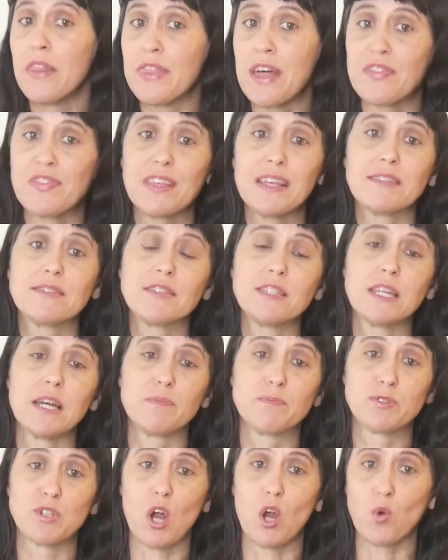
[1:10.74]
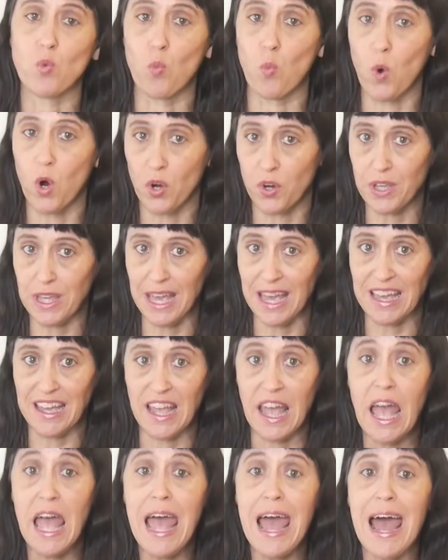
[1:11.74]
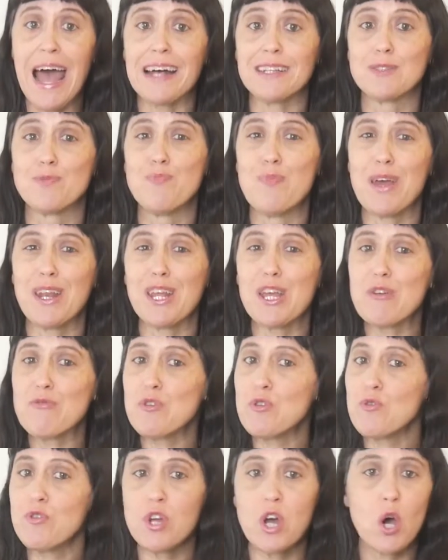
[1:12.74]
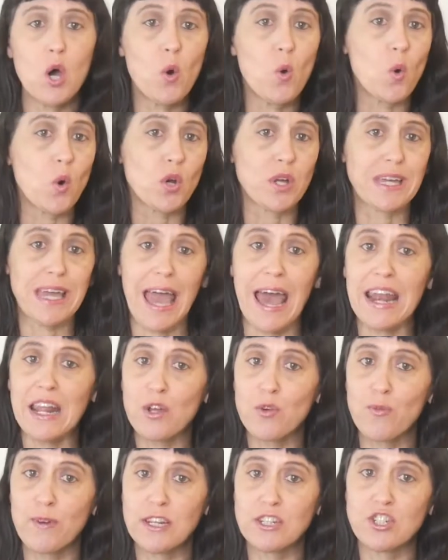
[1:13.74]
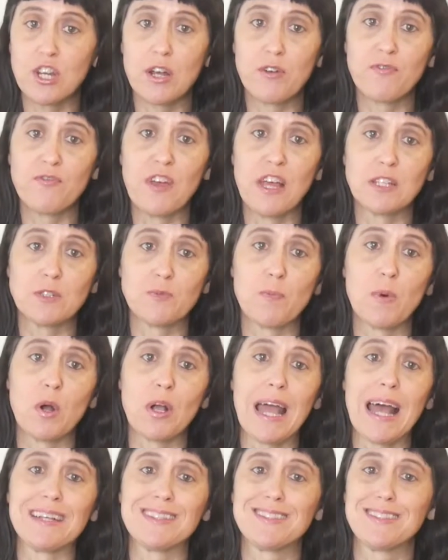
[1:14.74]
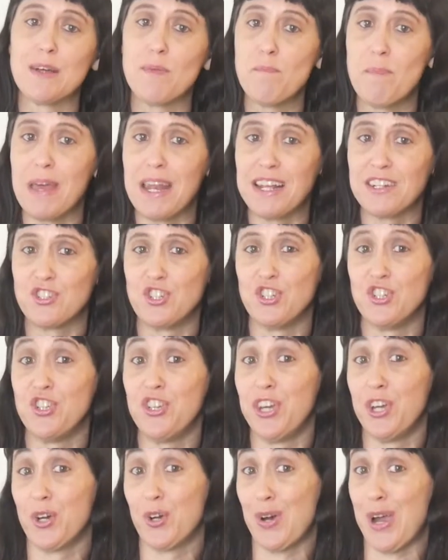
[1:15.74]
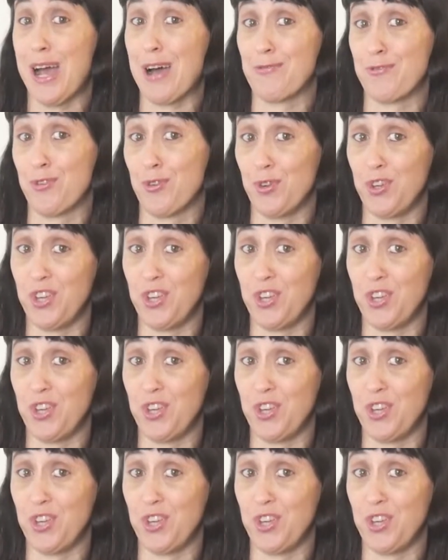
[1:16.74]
that these tips aren't working. As many of you know, organic reach on Facebook has diminished year after